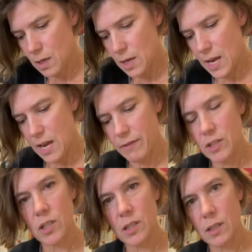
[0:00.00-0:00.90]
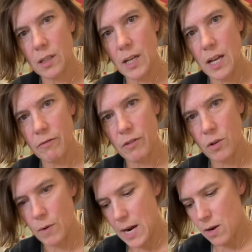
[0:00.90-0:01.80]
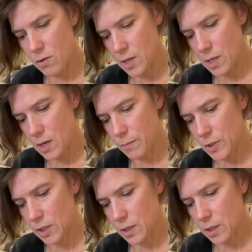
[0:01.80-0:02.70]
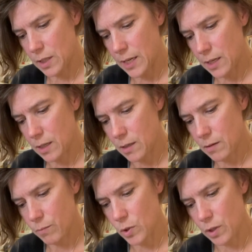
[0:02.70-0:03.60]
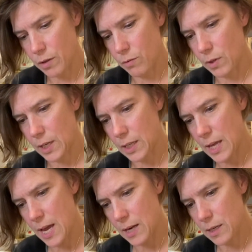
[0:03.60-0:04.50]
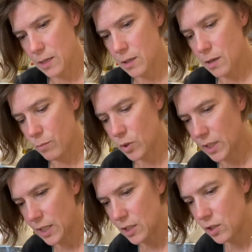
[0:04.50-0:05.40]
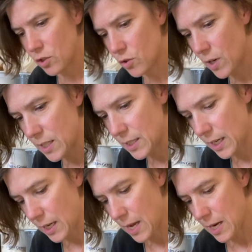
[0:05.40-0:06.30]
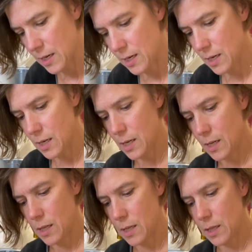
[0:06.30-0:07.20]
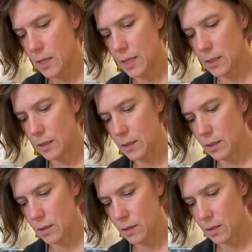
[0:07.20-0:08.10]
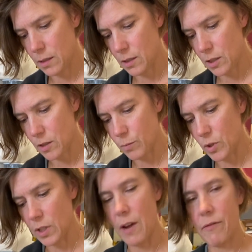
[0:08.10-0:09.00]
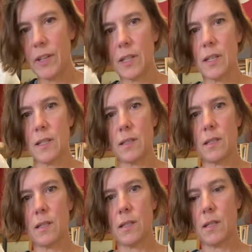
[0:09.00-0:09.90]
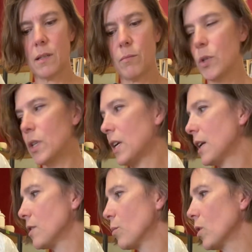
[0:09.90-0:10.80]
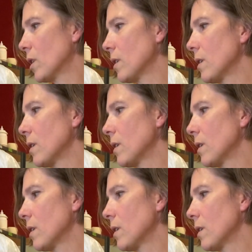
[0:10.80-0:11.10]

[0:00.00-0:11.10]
I have it just kind of around, and then I'm just gonna pull it through like that, pulling it as straight as I can, and then just pull it off like this. Put it on your board.